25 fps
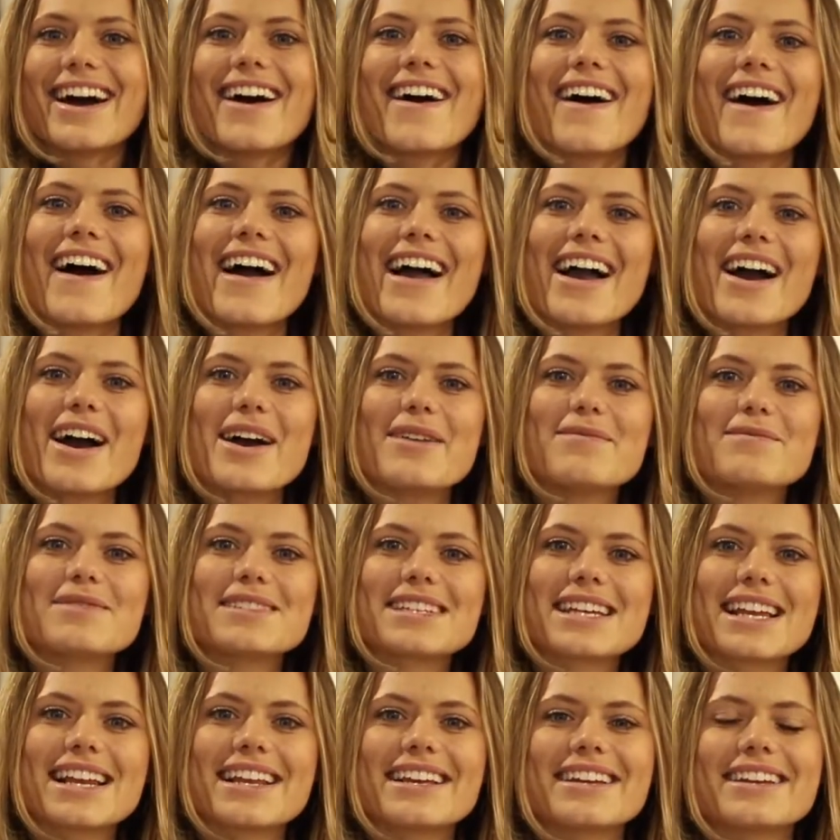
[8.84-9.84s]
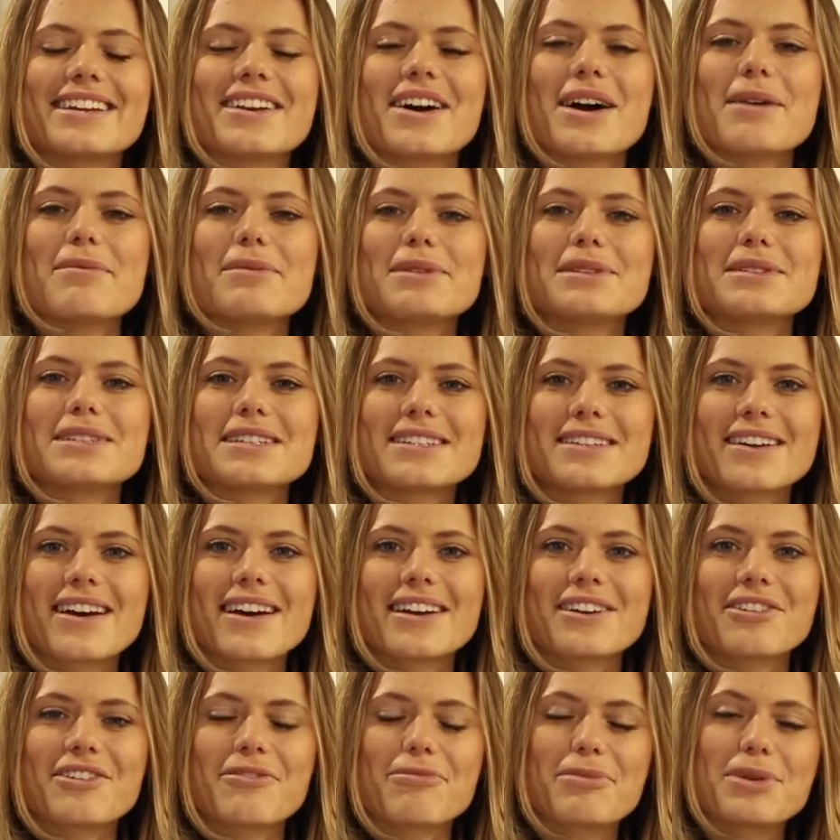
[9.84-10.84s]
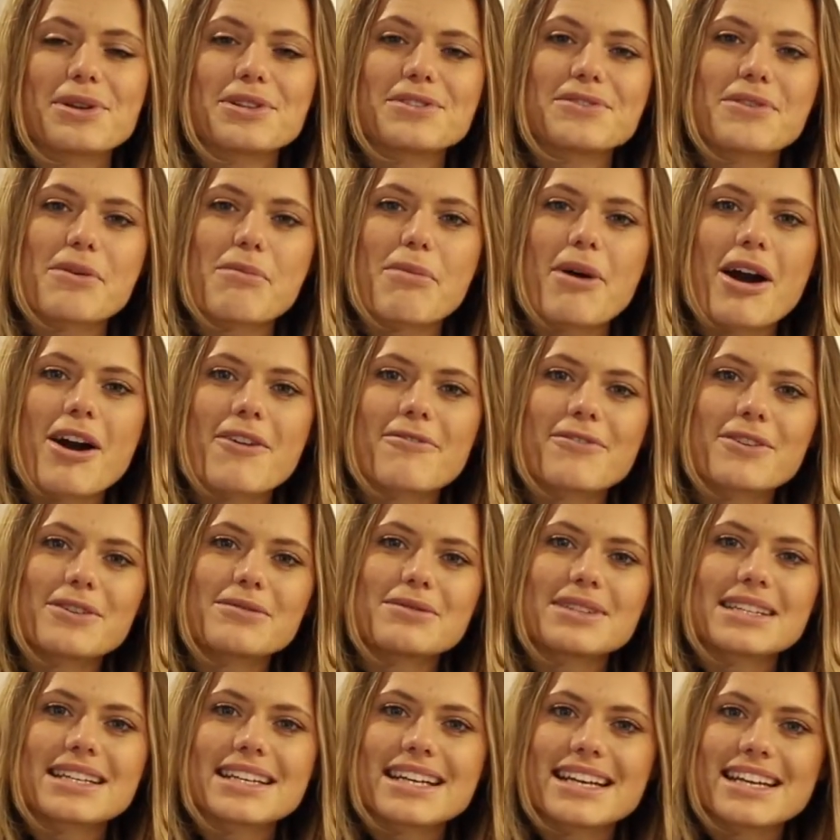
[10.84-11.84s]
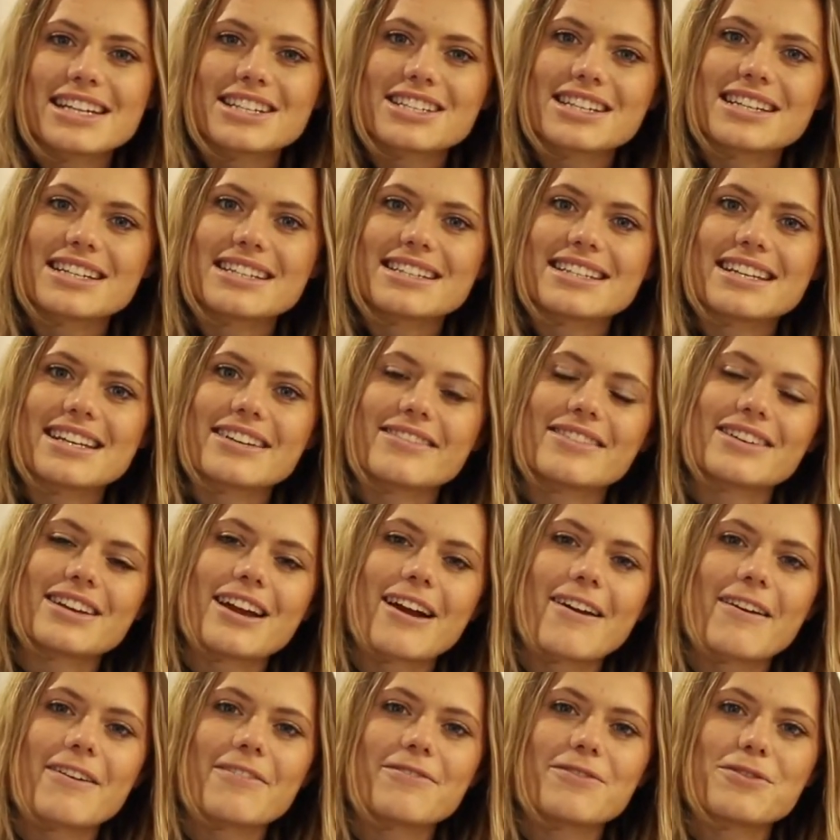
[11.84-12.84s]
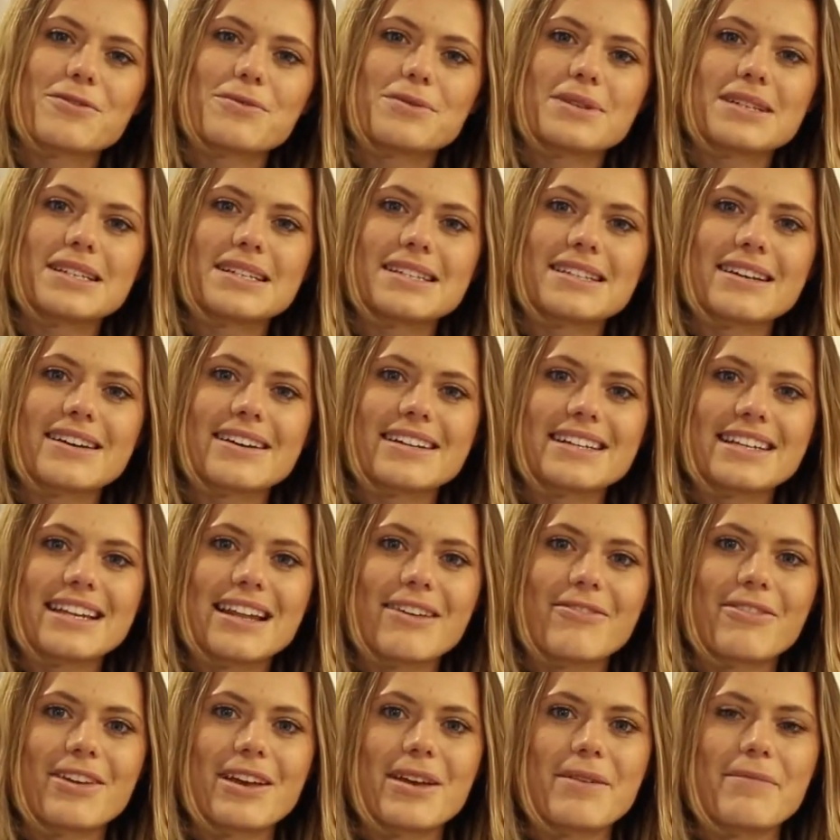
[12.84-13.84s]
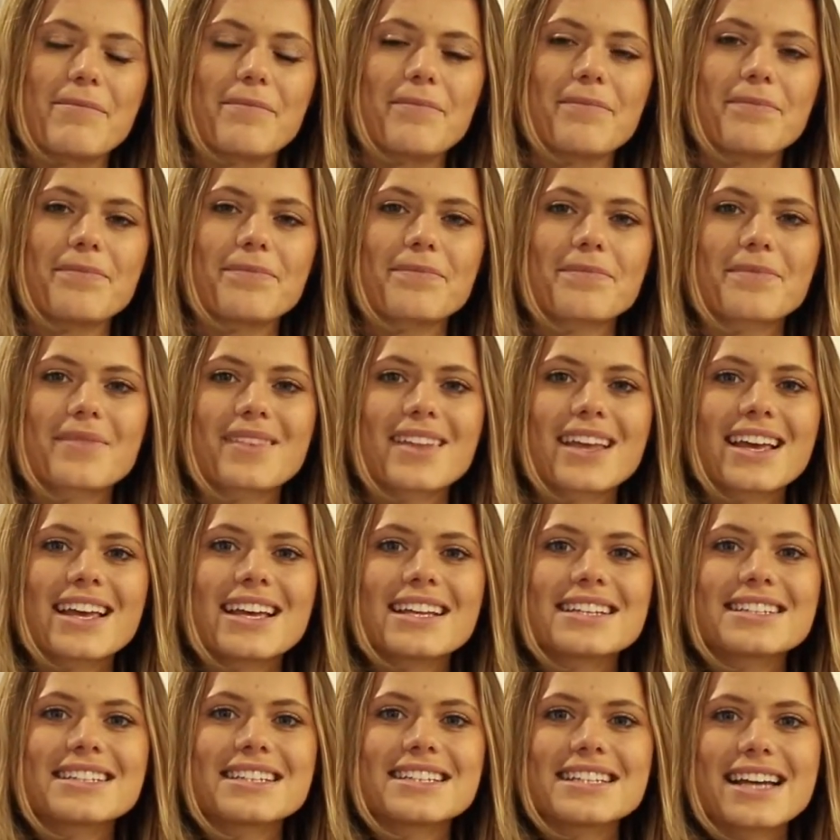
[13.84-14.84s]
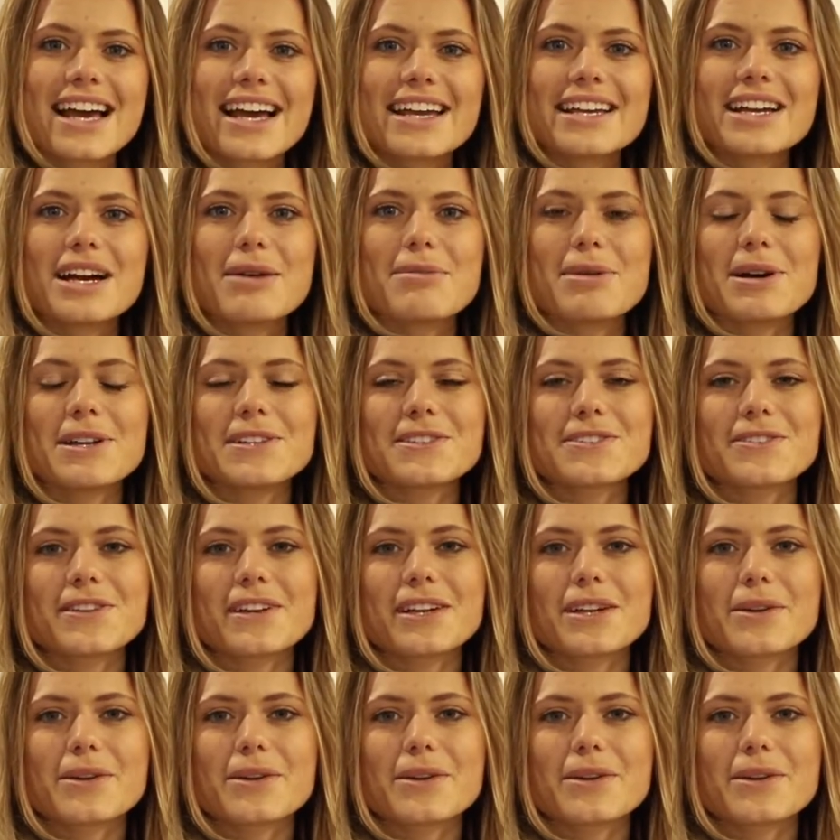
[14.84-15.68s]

Hi, I'm Tilly and I'm a designer of beautiful bathrooms and kitchens here at Gary Fullwood Designed Living. Today I'm answering the